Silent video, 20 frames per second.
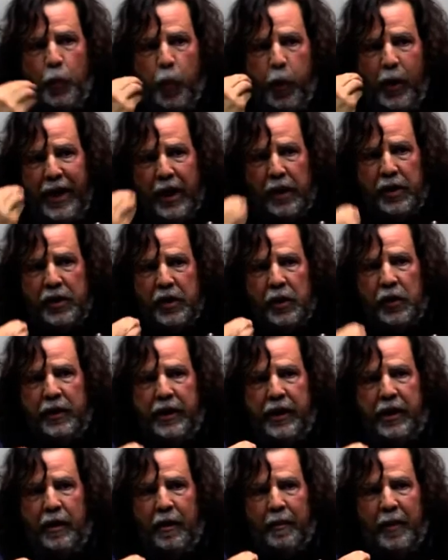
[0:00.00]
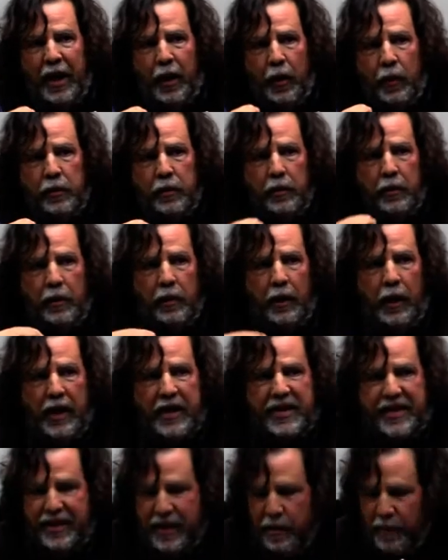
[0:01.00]
we are talking about
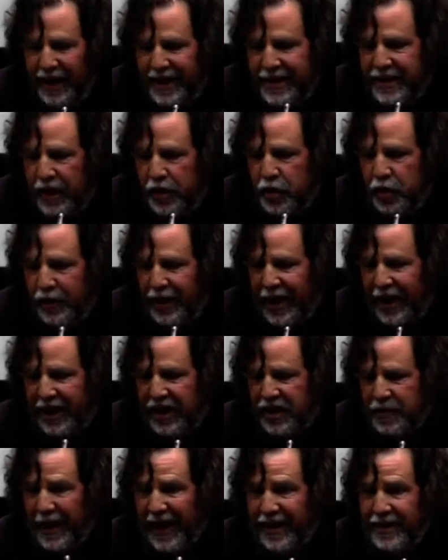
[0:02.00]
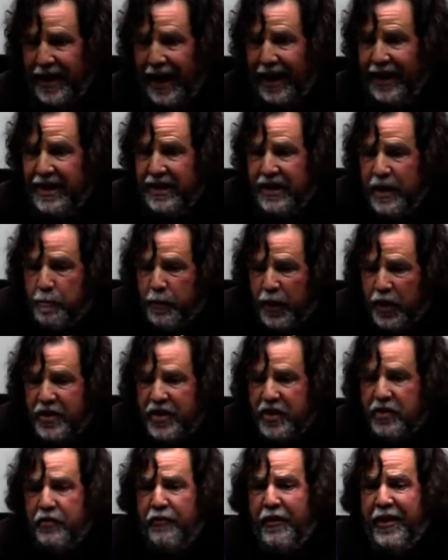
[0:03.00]
a civilization that expands, and in the
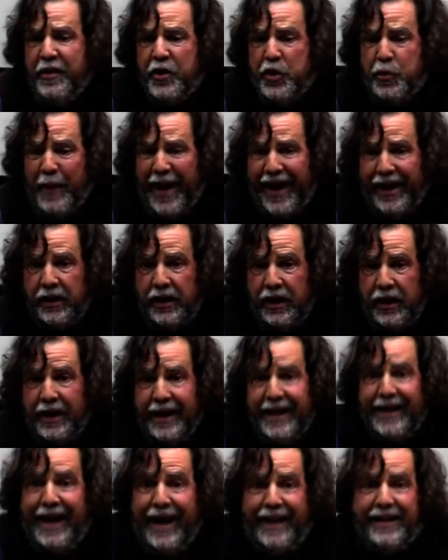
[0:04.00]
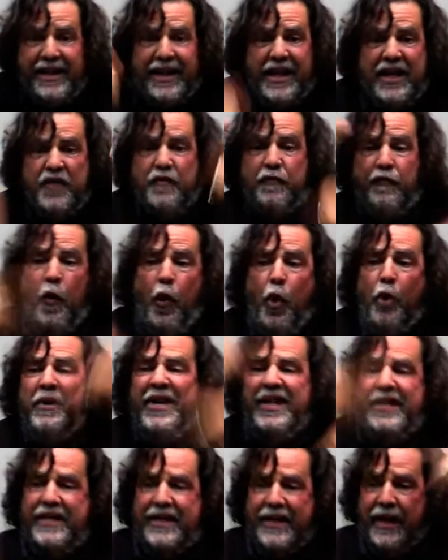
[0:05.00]
process of expanding, it can
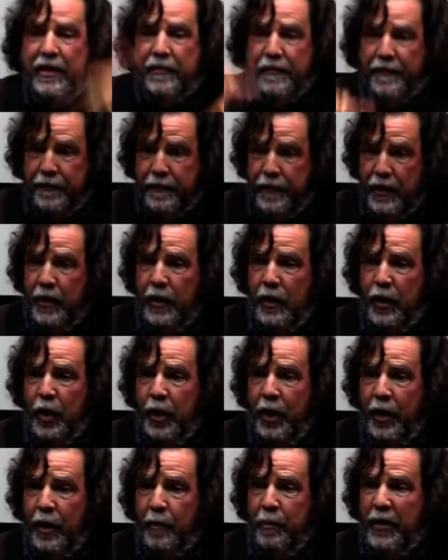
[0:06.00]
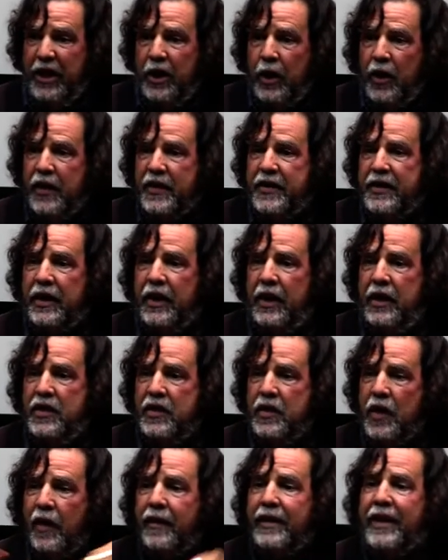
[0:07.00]
transform itself. Because
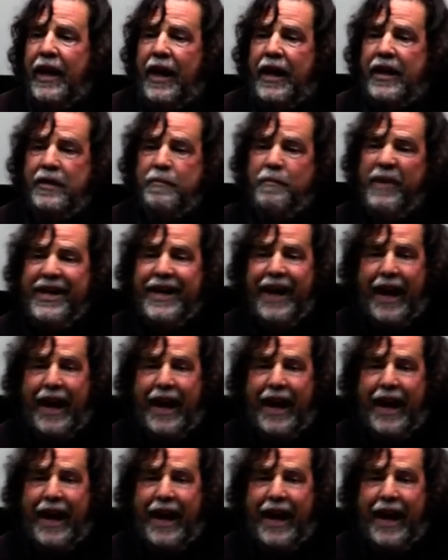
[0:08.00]
it's not, it